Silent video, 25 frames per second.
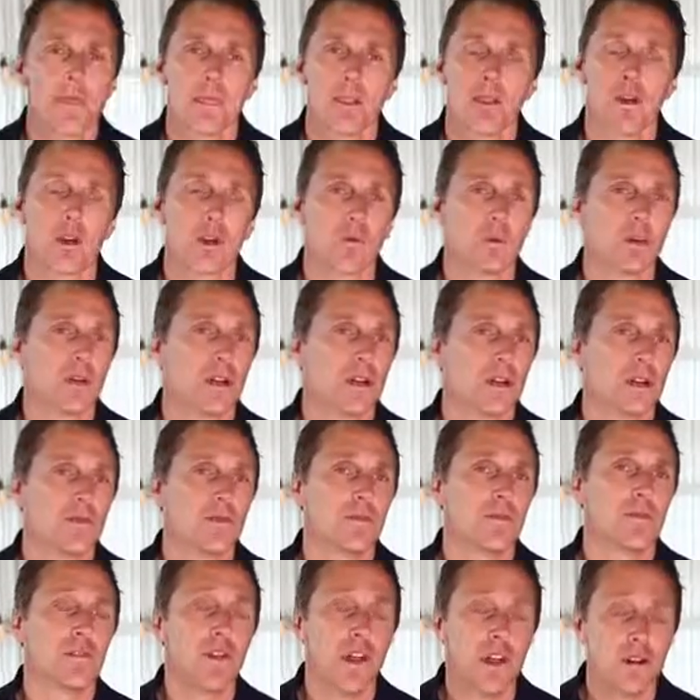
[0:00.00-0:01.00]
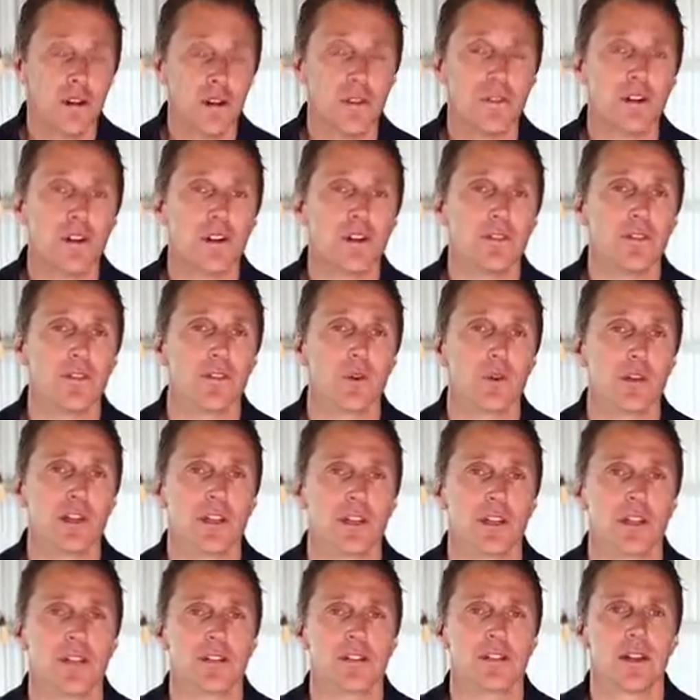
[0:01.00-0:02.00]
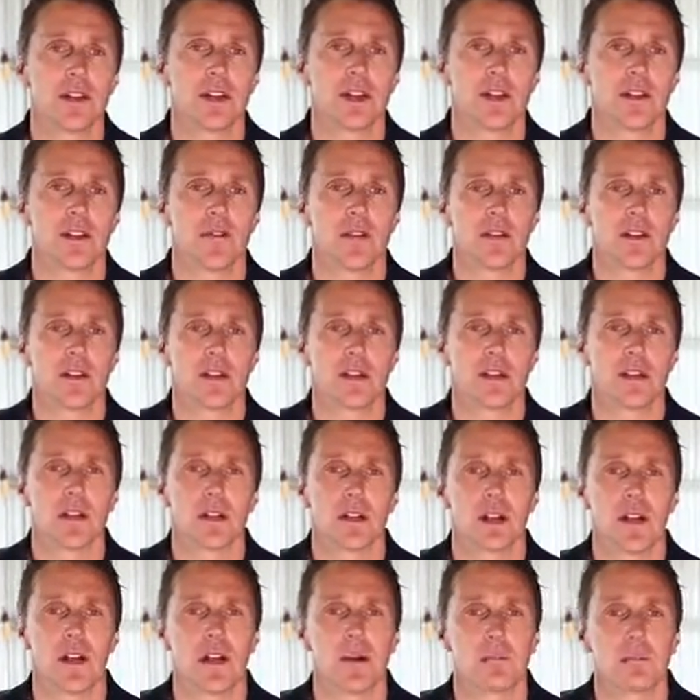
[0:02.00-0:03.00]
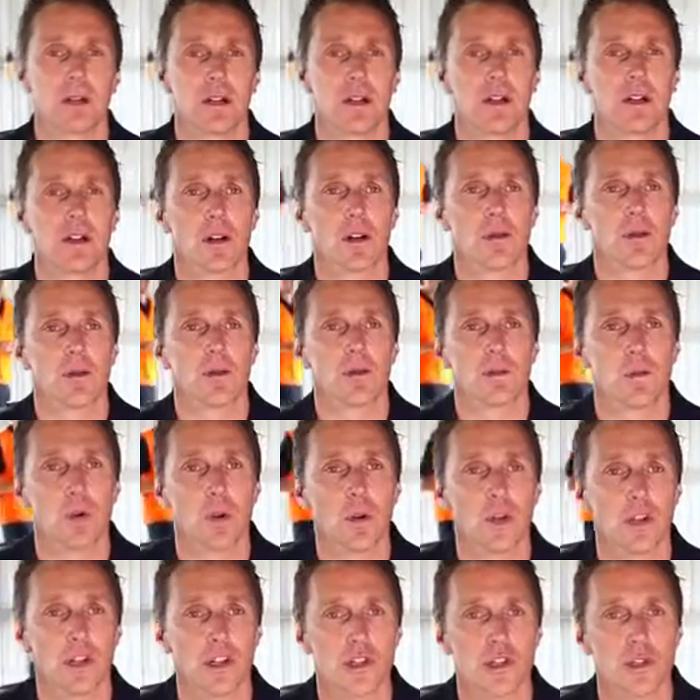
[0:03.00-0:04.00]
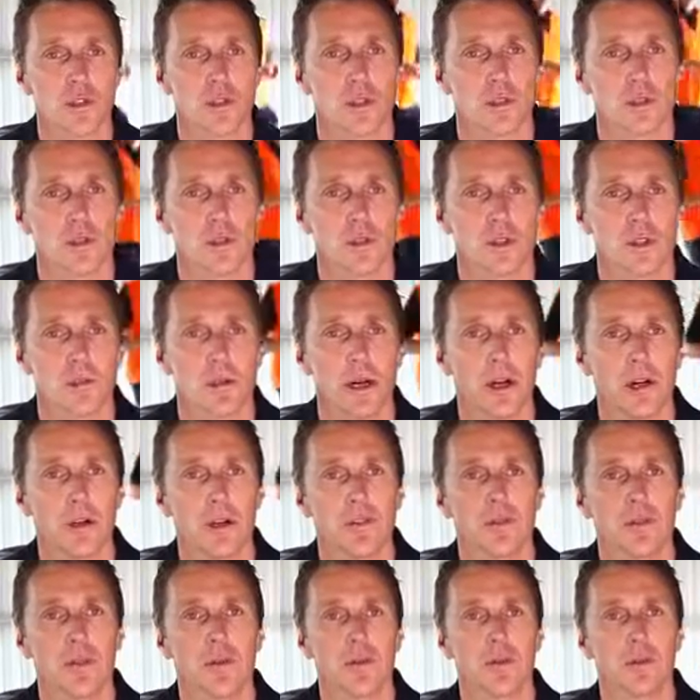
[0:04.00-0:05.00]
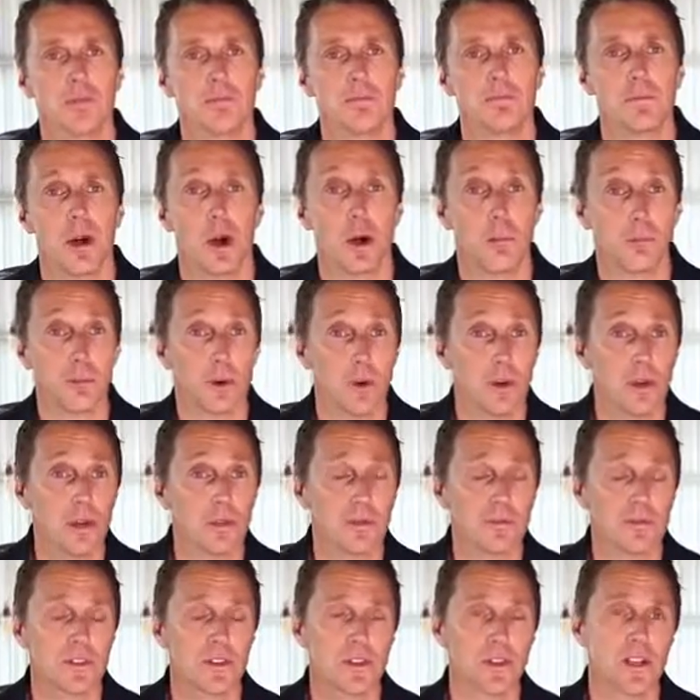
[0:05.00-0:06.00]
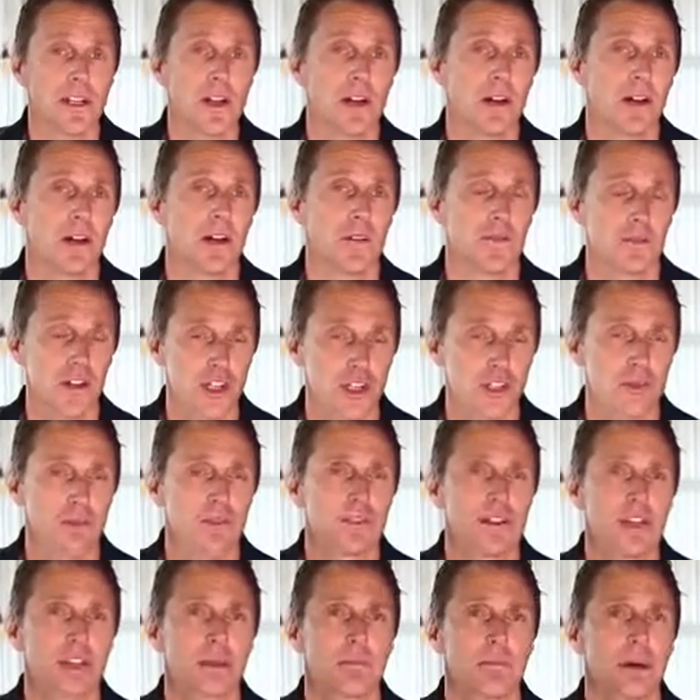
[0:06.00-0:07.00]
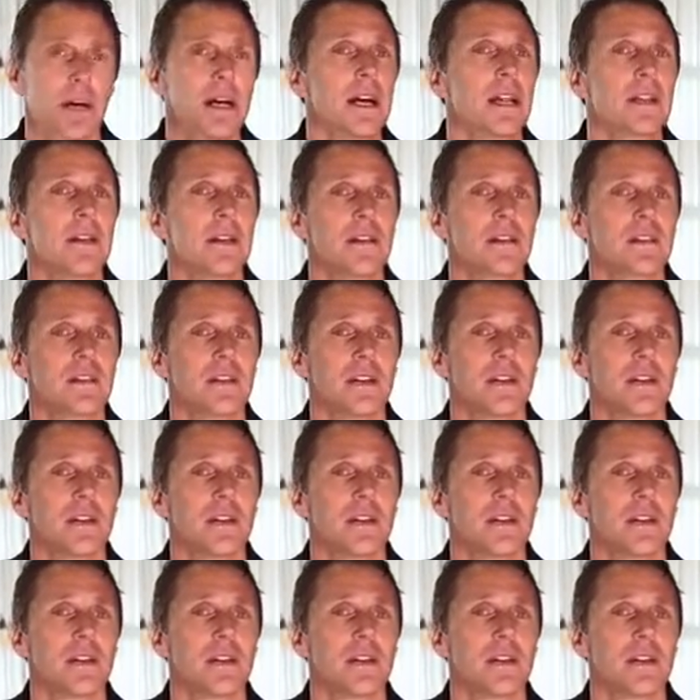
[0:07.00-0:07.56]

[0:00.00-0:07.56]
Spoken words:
Look, we're very, very fortunate to have a company like Walkinshaw Automotive Group on board. So they're our official tech partners.